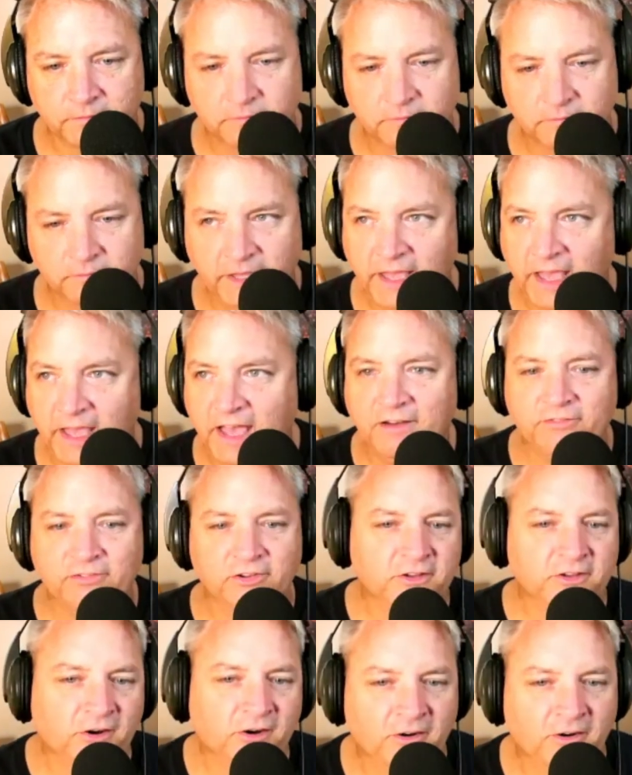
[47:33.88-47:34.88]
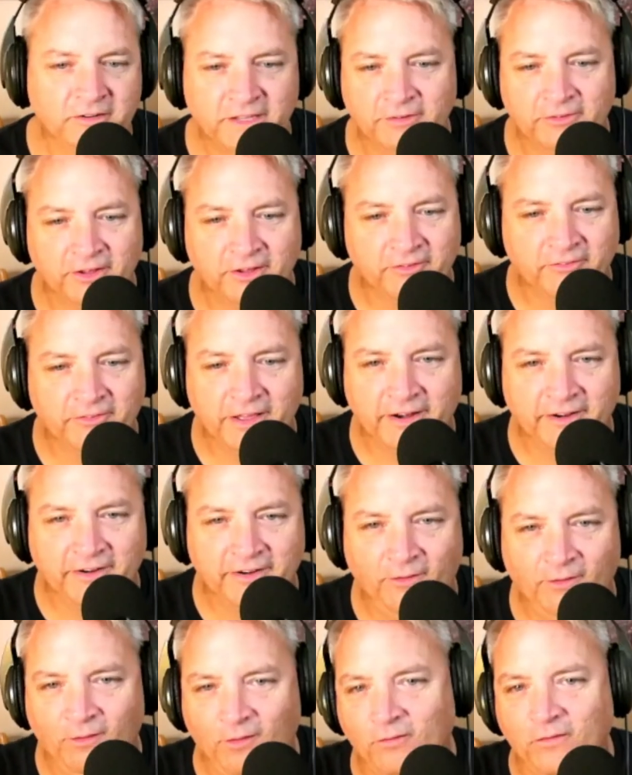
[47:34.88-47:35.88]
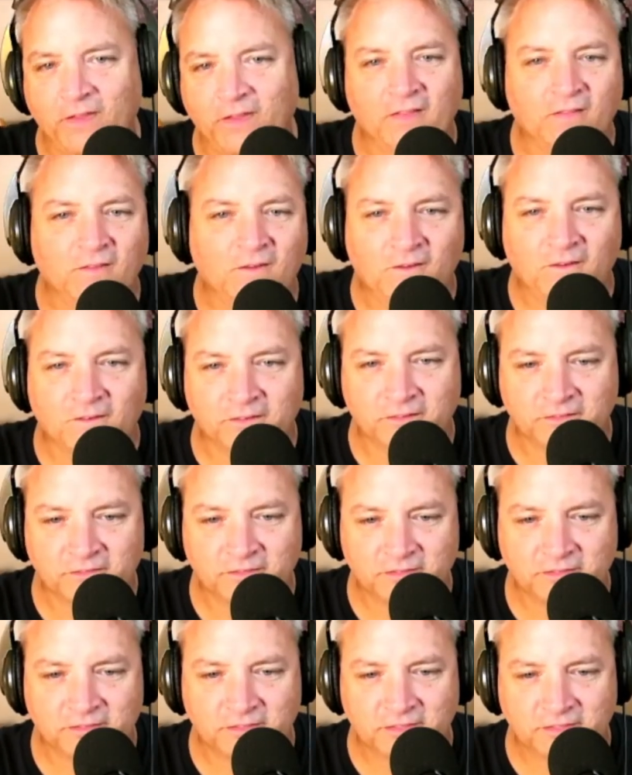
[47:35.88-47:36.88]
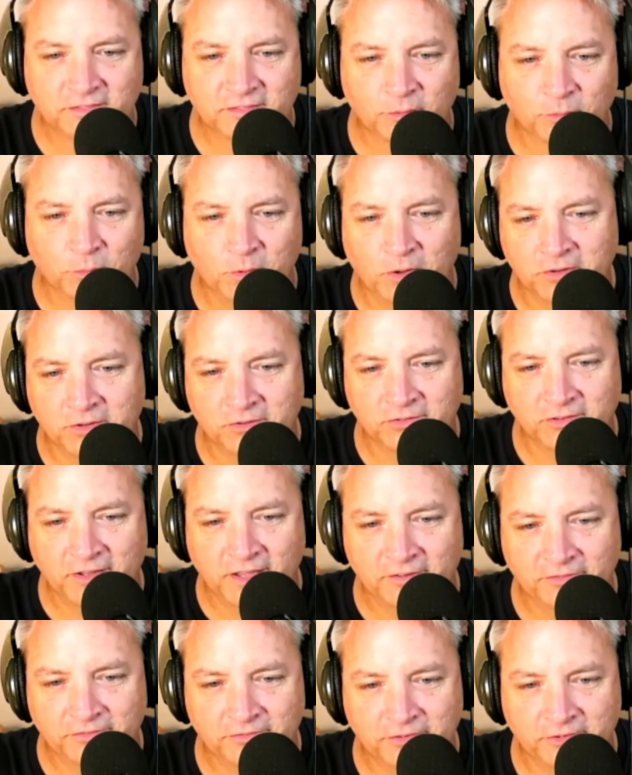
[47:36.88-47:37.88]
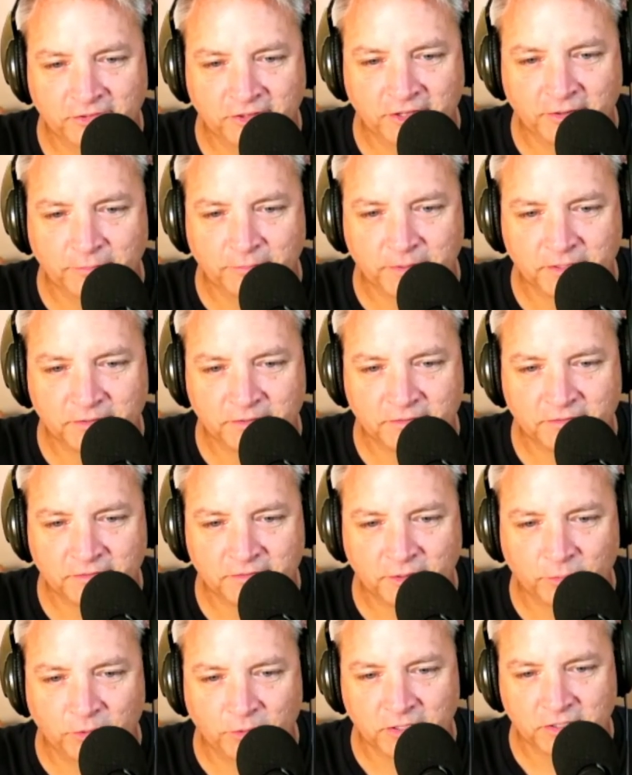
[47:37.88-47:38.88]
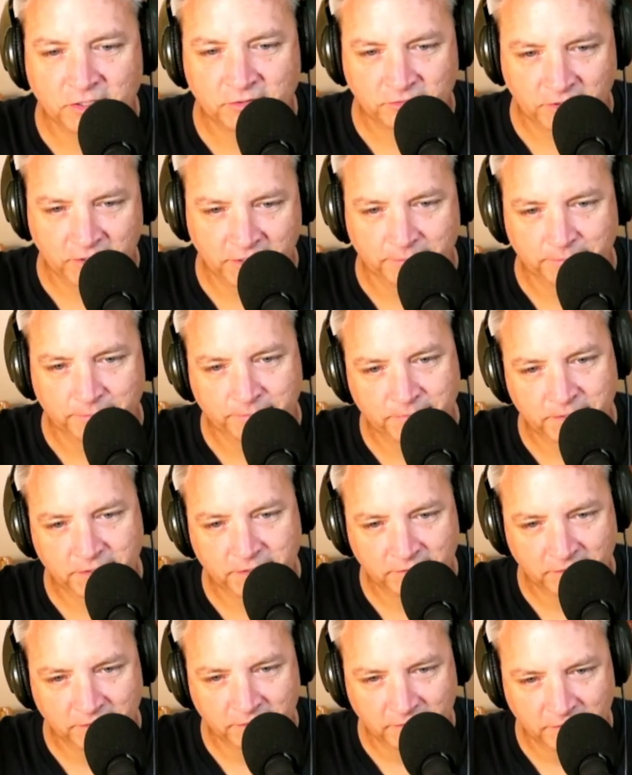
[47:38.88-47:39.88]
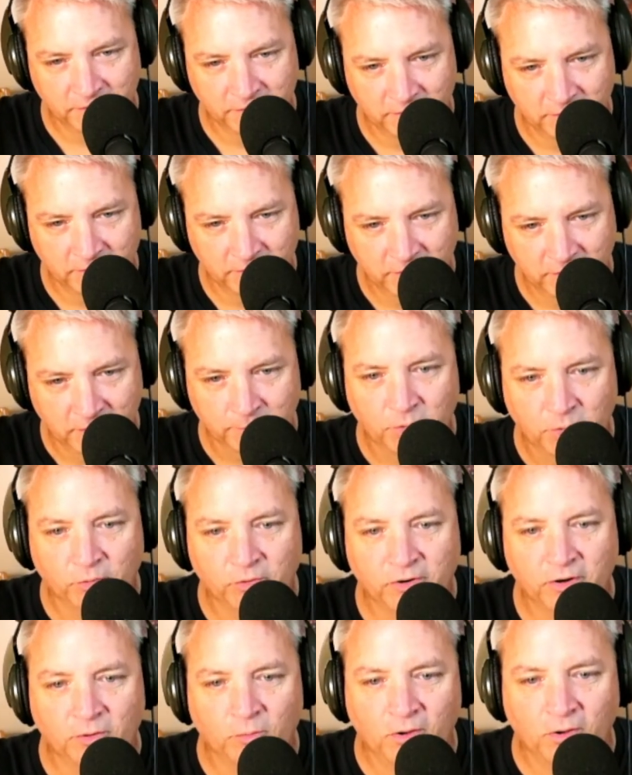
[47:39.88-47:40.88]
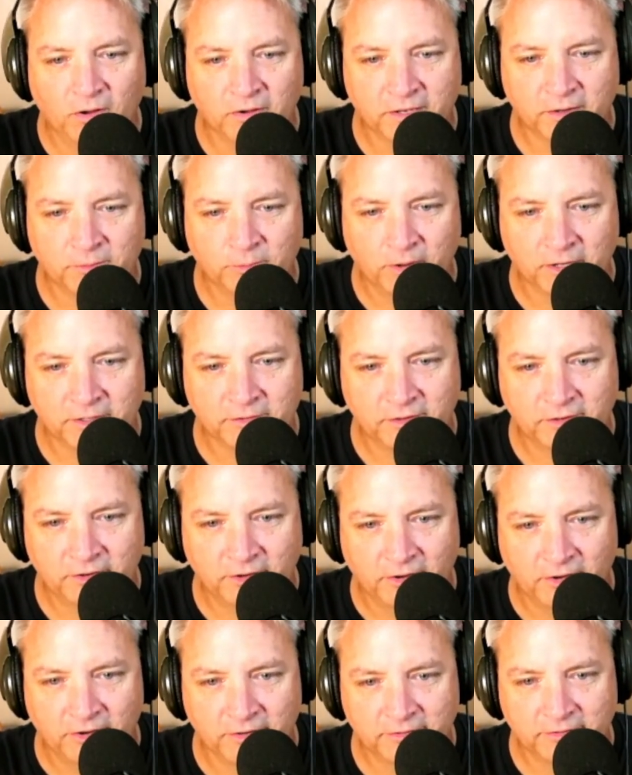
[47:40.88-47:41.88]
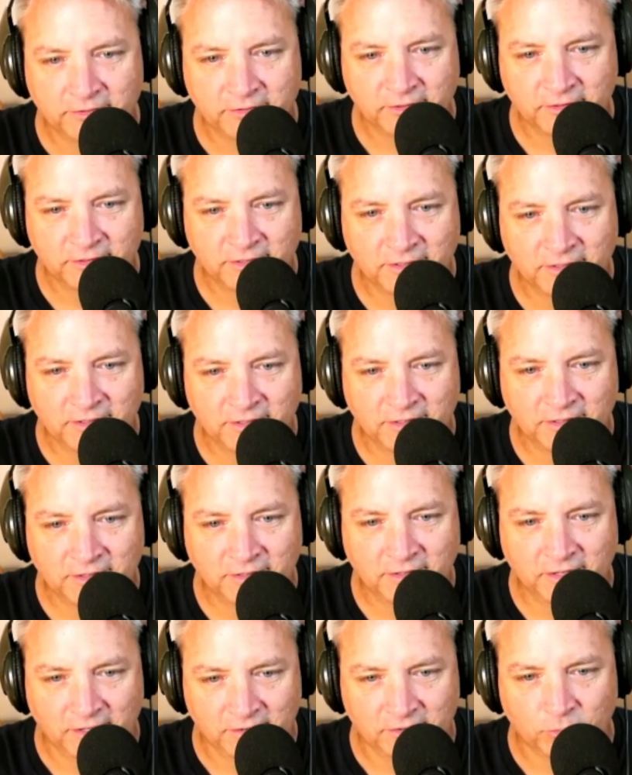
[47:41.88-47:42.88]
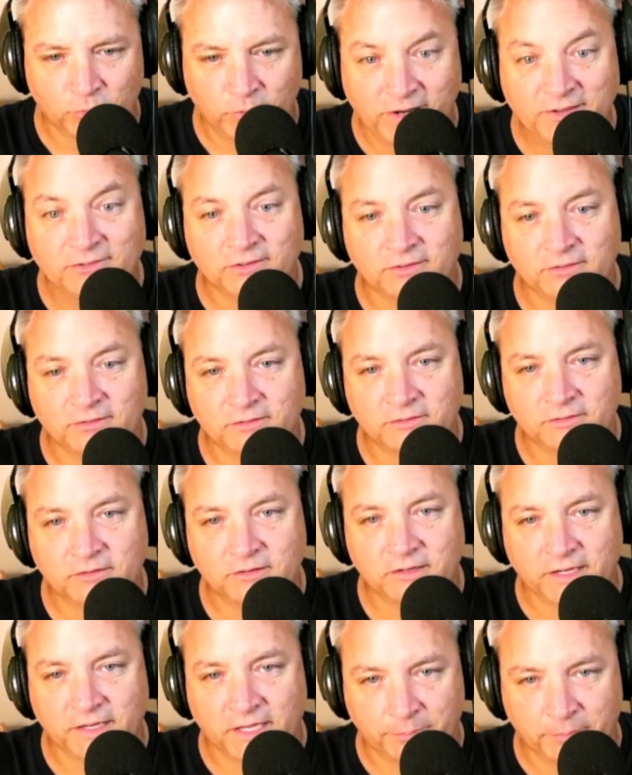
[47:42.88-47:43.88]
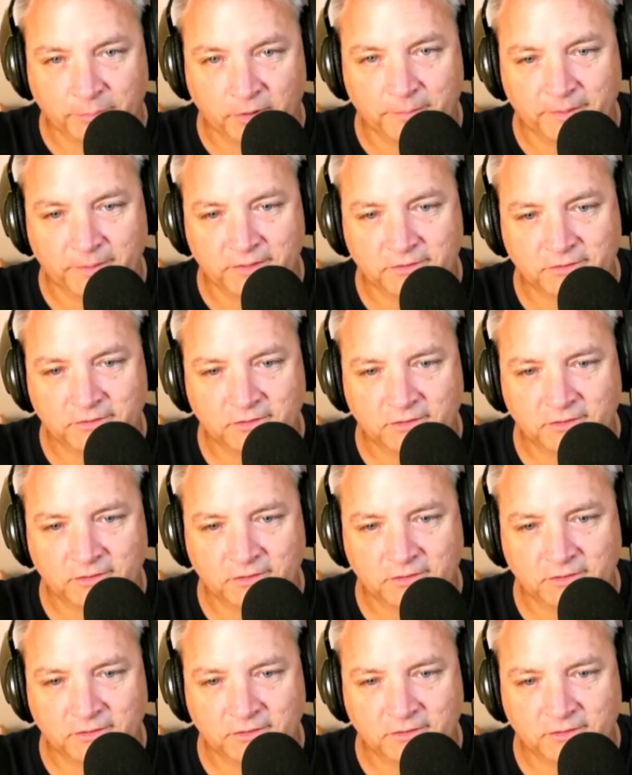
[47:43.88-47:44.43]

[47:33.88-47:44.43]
They have a yard they run around in all day long. The walk is not for them. The walk is for him. Him going on a walk and walking the dogs is a reason and a purpose,